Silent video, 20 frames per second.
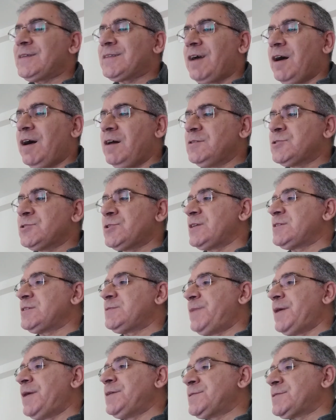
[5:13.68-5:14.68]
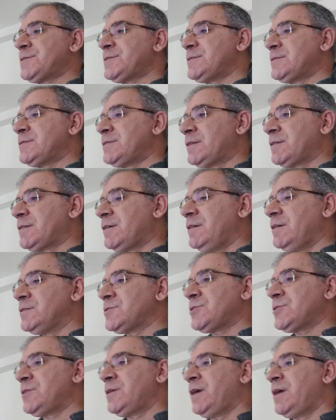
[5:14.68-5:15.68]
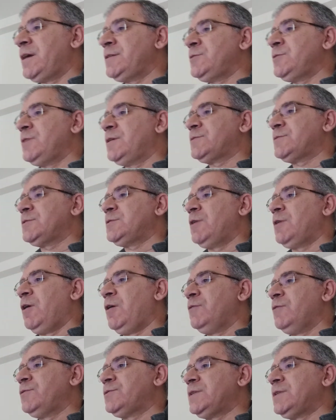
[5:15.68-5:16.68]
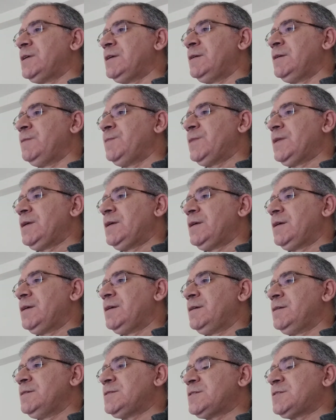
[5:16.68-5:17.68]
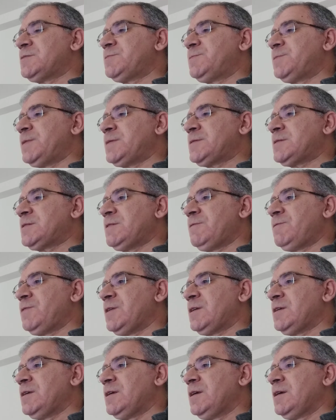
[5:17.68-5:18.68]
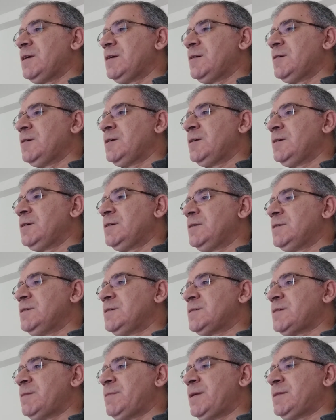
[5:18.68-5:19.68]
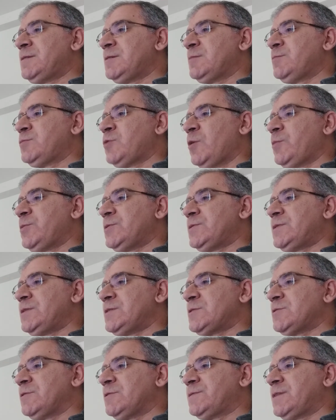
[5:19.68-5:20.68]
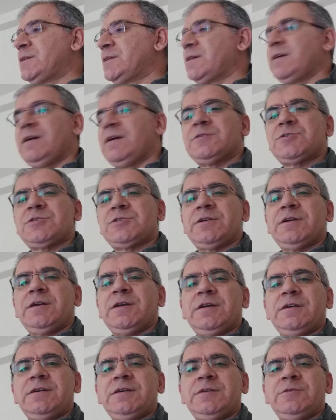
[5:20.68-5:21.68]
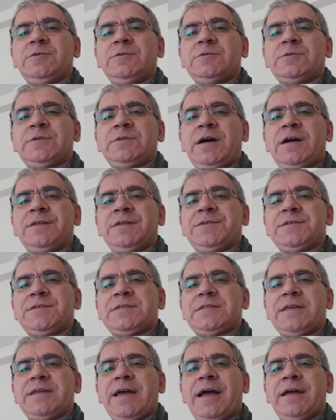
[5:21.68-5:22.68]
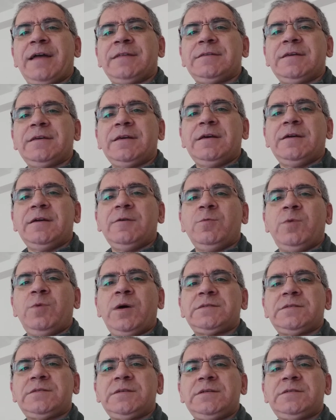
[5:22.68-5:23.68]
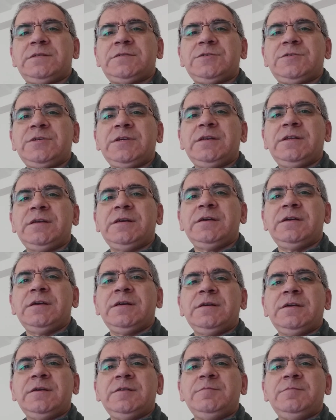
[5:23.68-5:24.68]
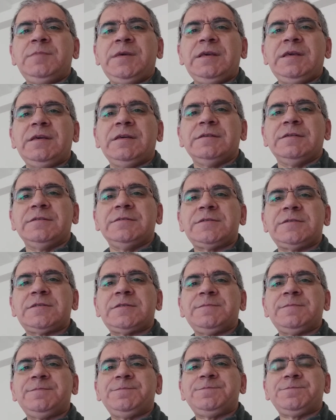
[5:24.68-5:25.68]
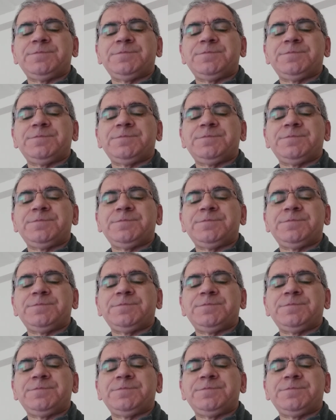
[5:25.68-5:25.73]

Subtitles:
culture, experiences in that culture, and you have to know of the specific semantic properties of that culture in order to understand what it really means.